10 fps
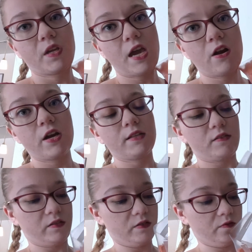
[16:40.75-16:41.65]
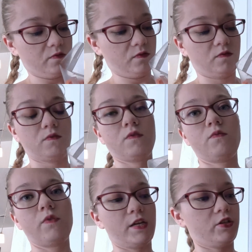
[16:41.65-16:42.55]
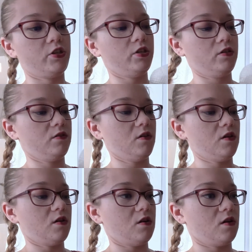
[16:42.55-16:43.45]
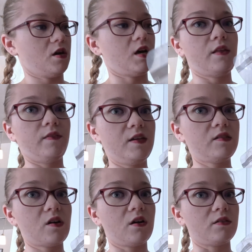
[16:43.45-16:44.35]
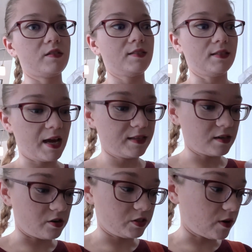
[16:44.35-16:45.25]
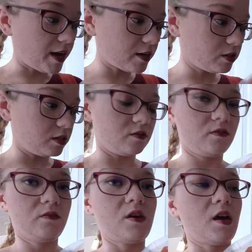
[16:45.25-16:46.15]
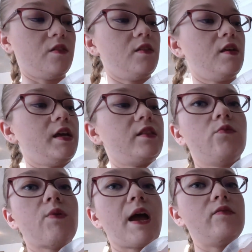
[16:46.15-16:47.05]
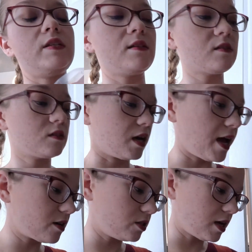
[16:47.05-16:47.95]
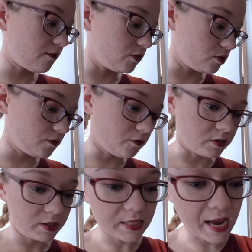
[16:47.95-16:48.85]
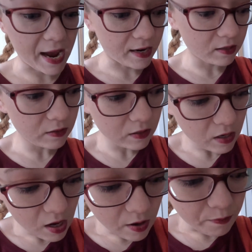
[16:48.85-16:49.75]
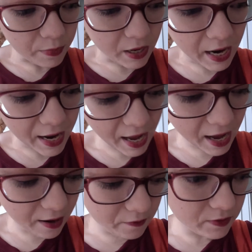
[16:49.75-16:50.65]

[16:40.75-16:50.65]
carrots, which these are sliced carrots. So I actually, the round discs, I actually have those for snacks. But I have